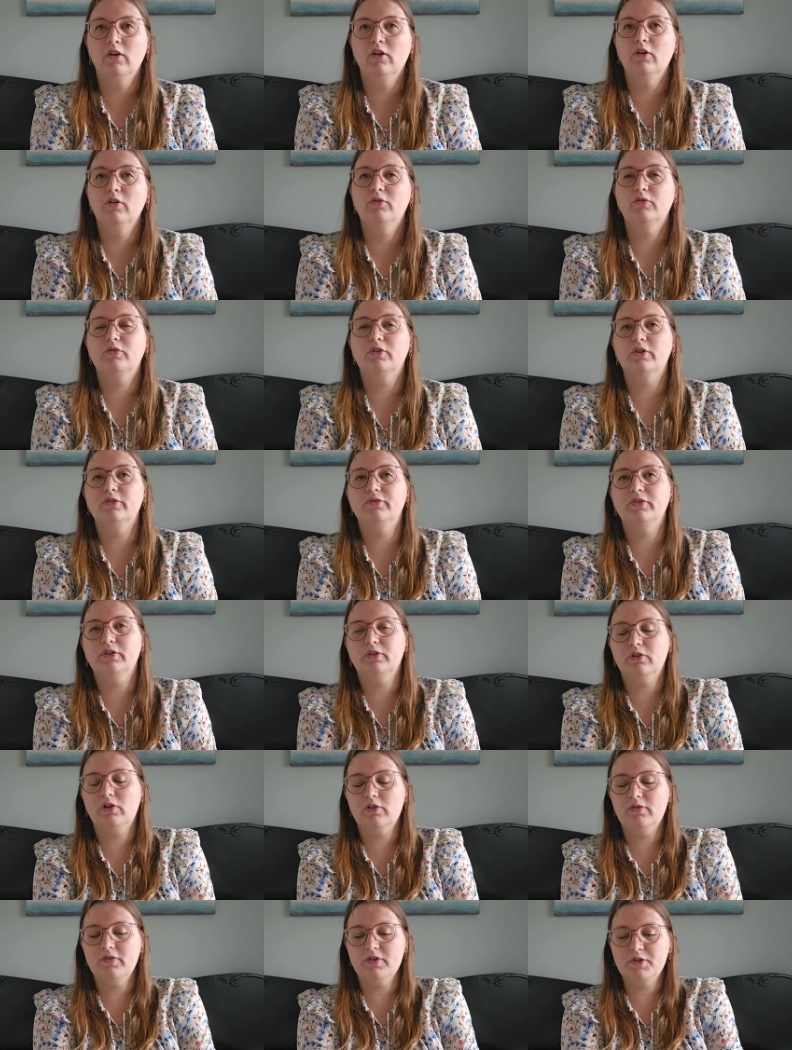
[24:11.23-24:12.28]
for full
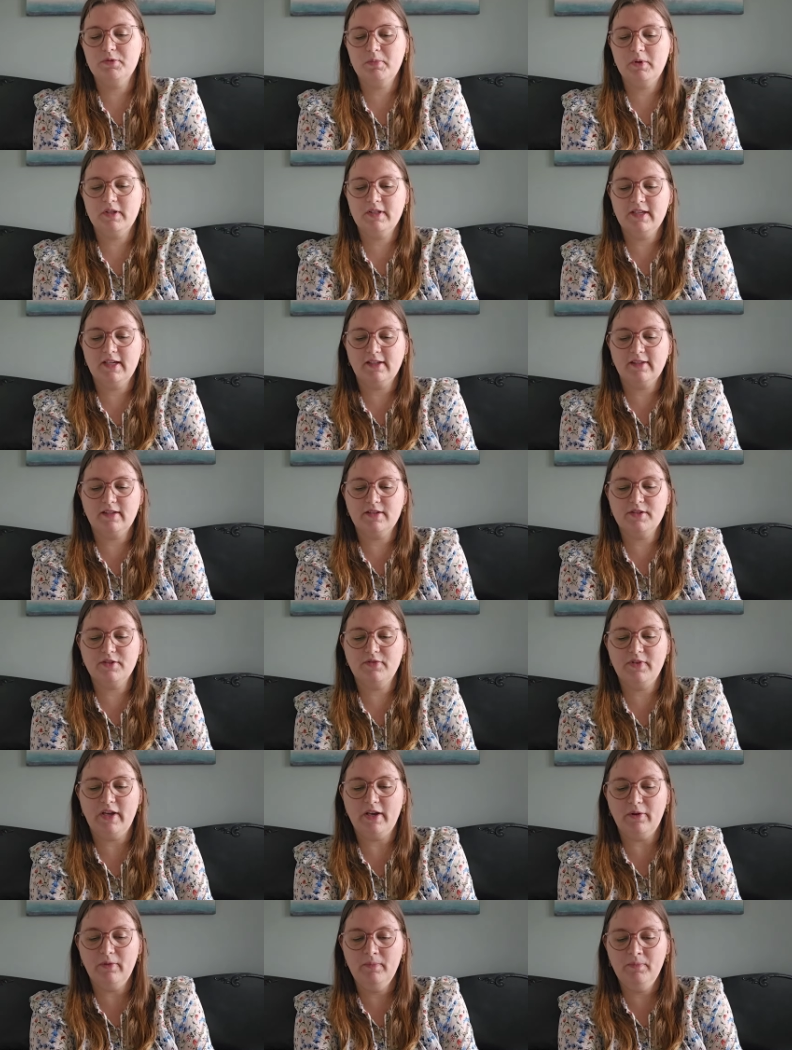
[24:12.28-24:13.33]
coverage project as
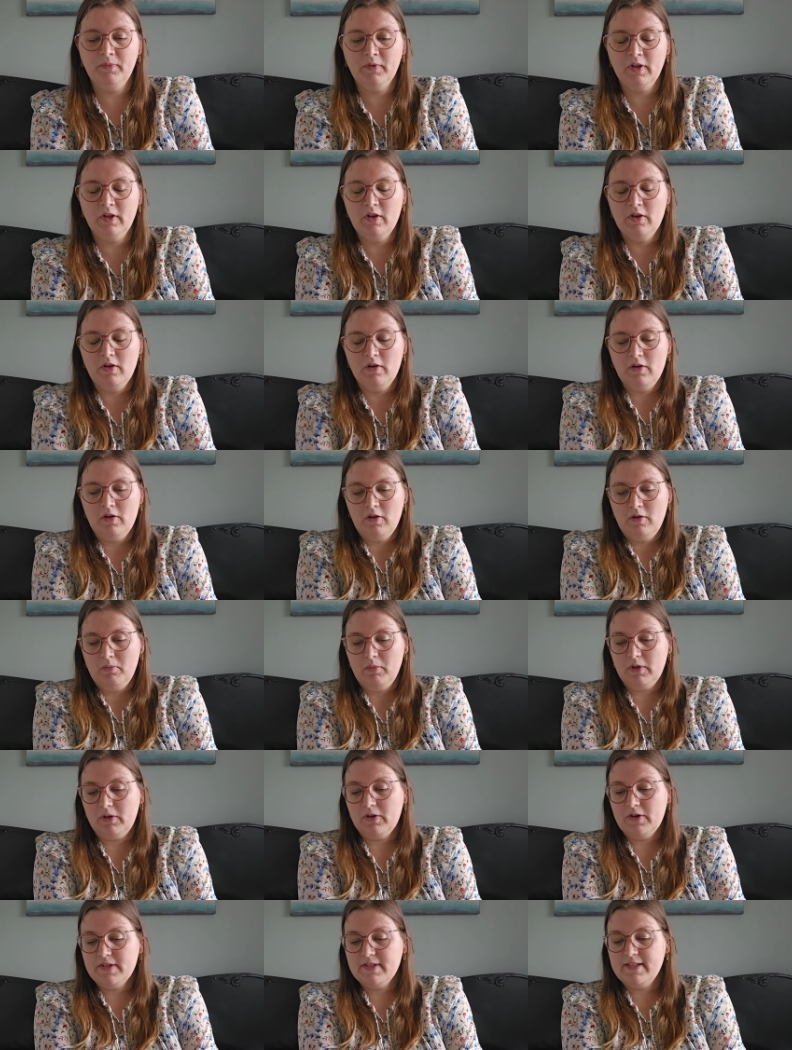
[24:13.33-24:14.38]
well,
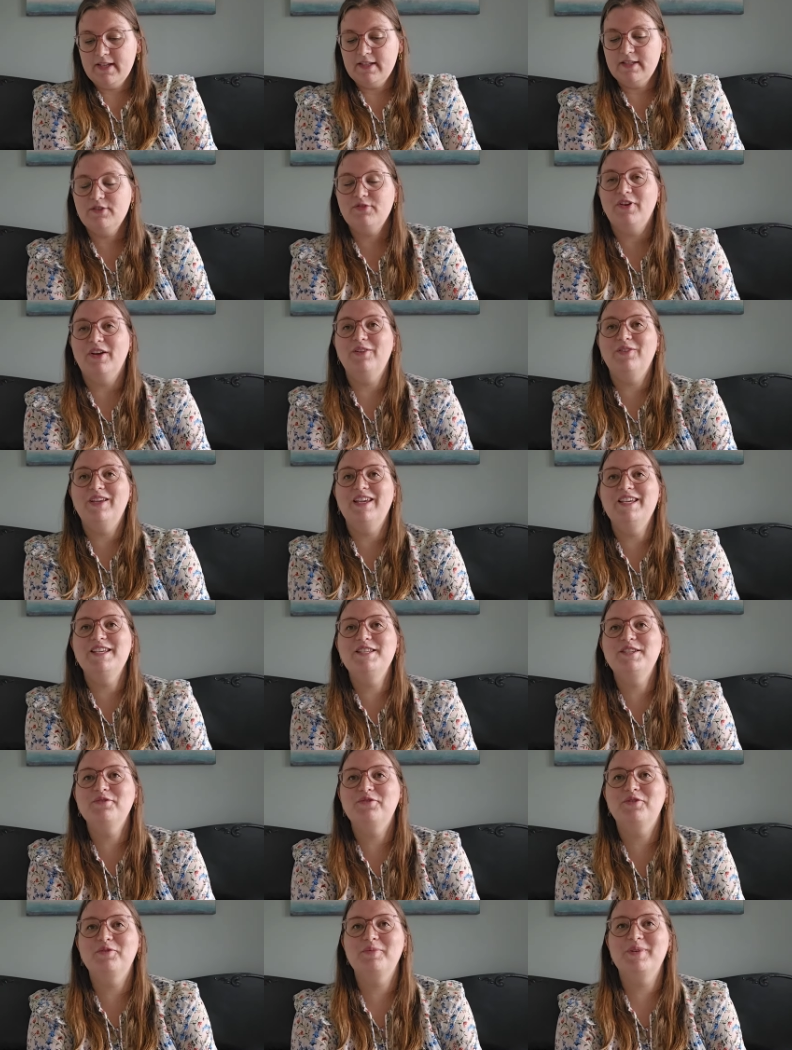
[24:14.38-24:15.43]
because that's very
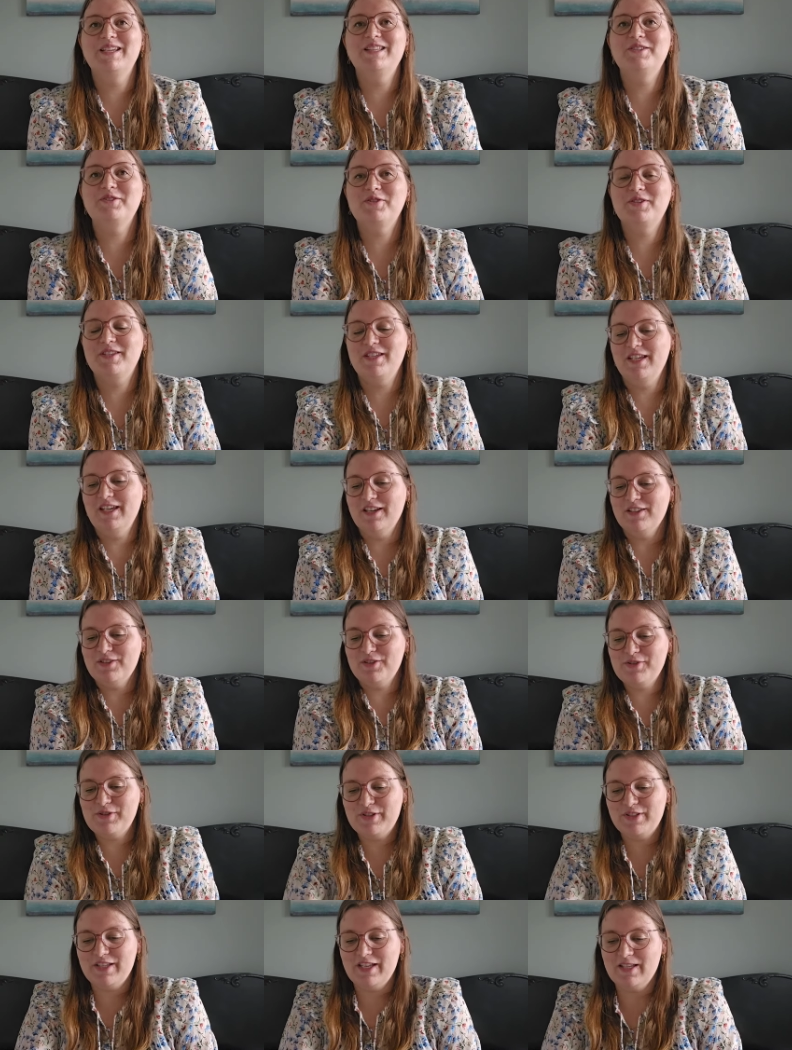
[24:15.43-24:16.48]
easy for me to see and to
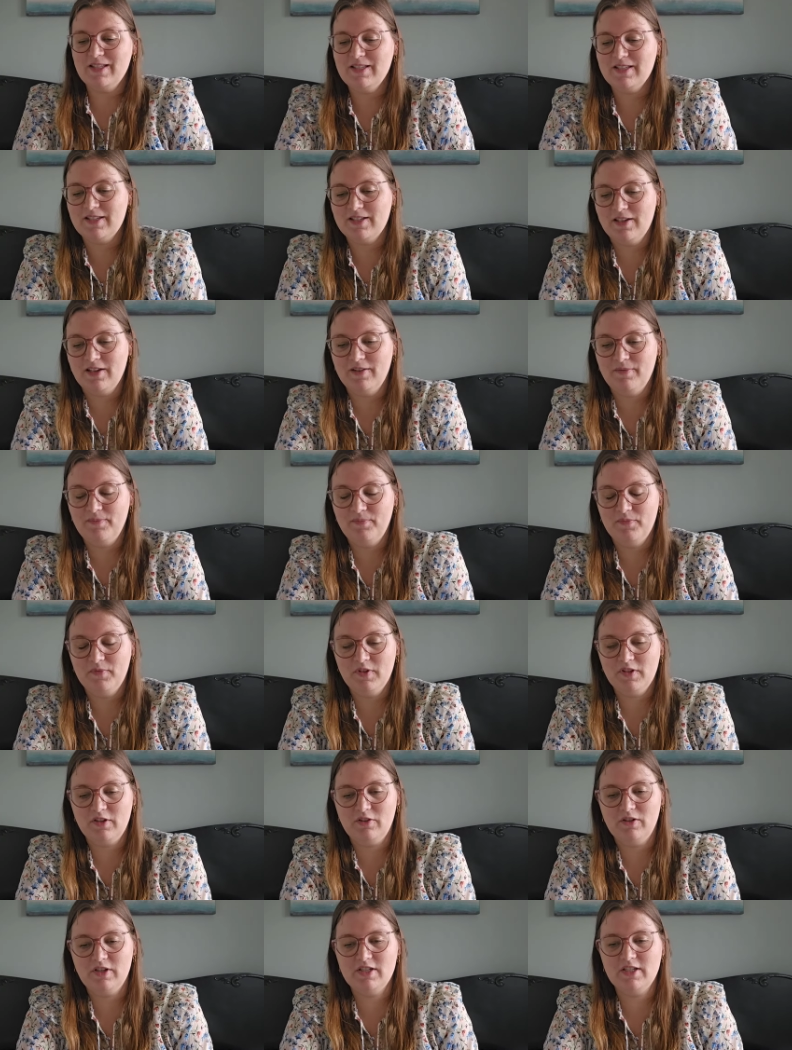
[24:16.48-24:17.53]
stitch.
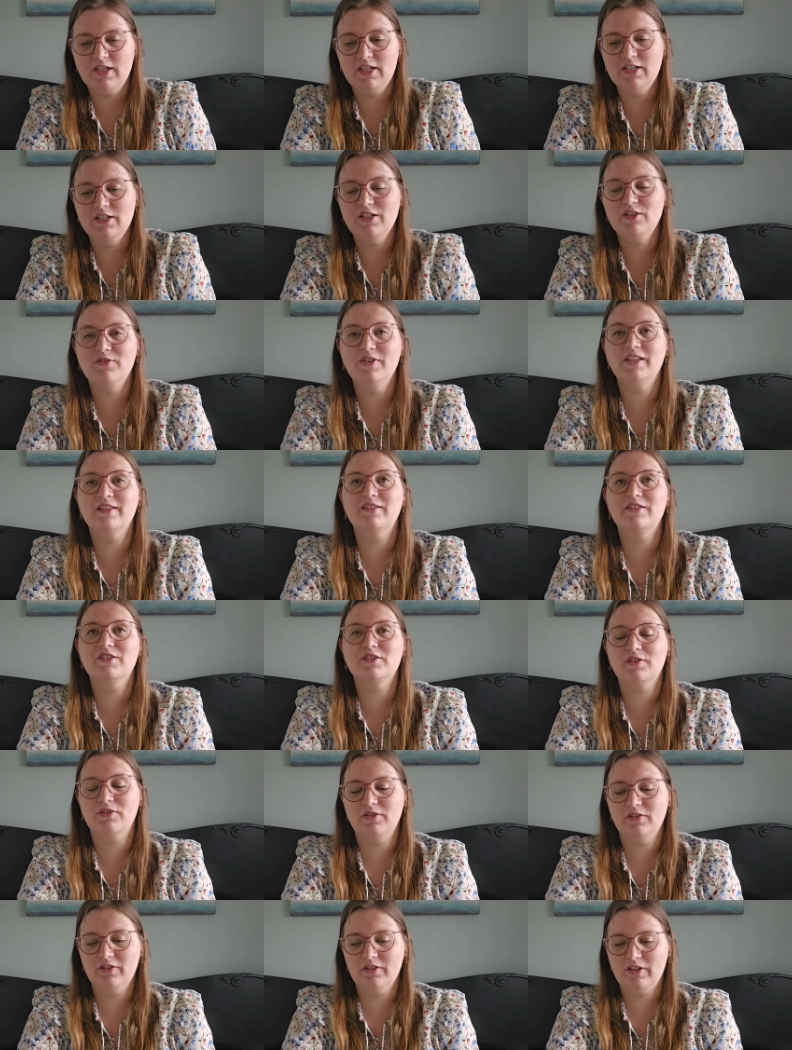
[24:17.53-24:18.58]
So that's easy with the
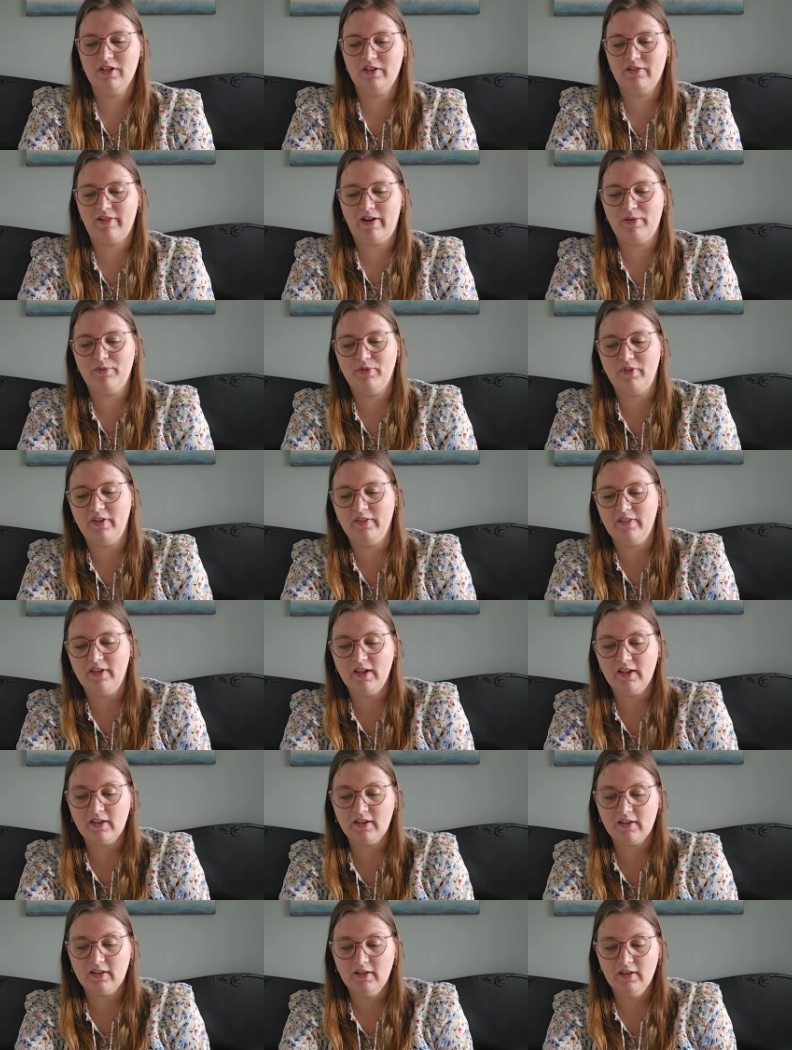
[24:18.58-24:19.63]
children around, I
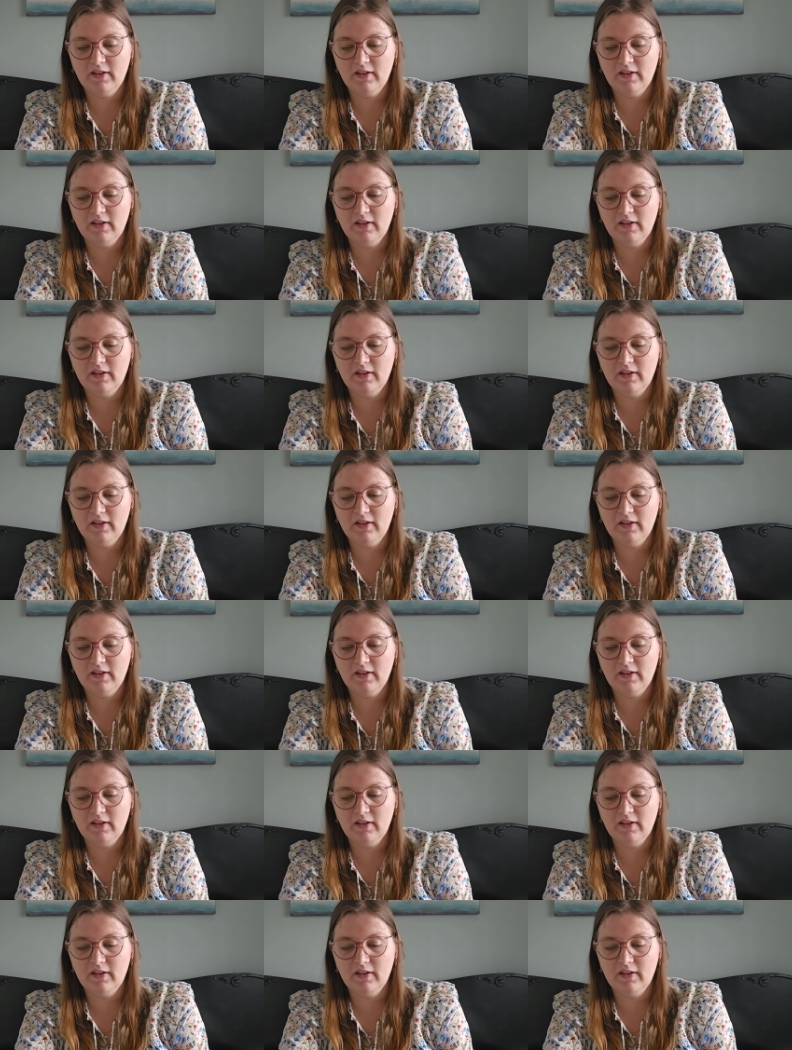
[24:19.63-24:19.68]
think.